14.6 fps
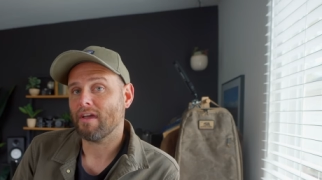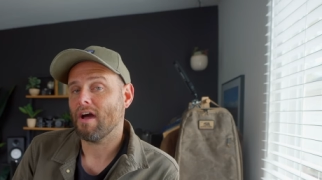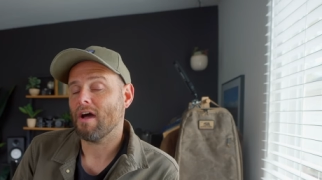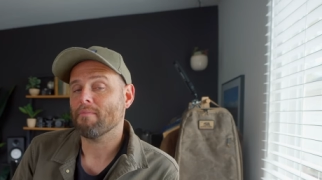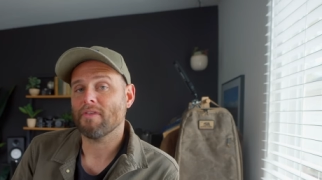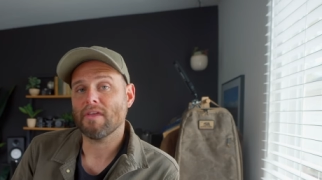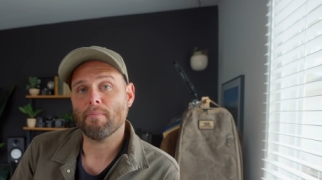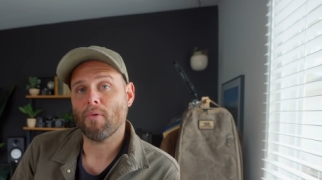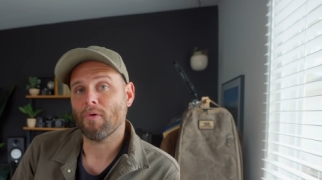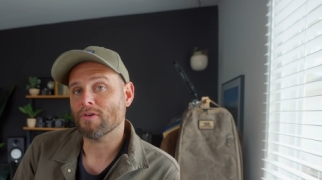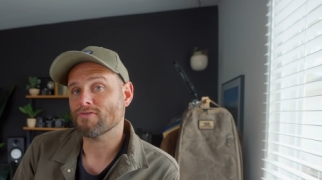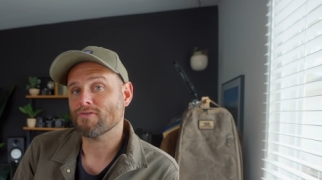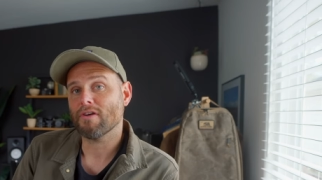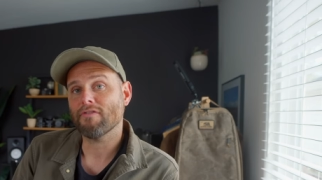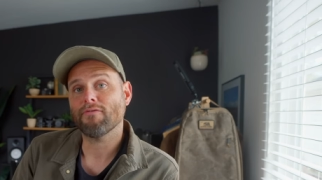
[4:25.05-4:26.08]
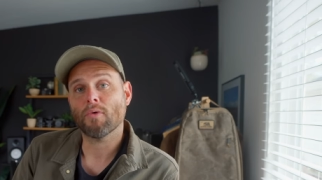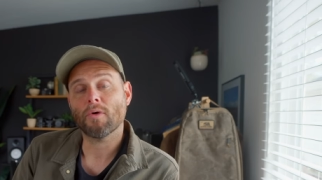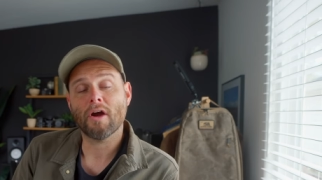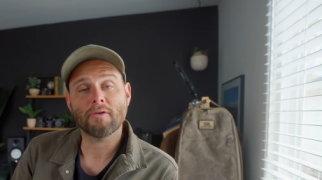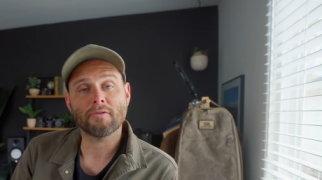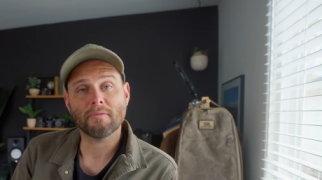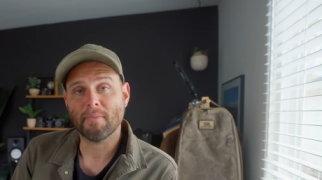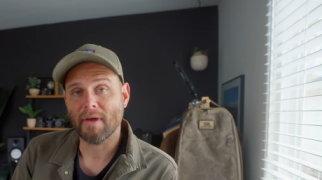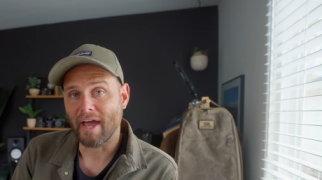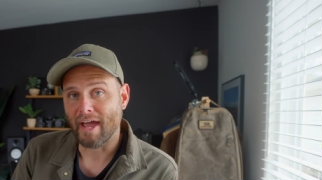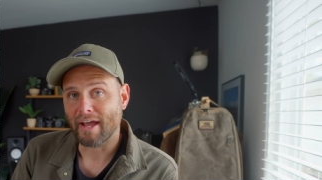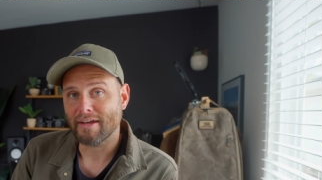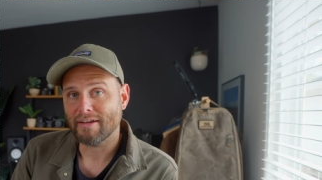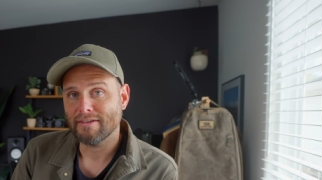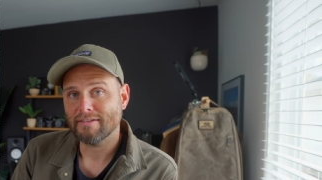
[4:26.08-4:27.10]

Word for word: up the Portra four hundred pack.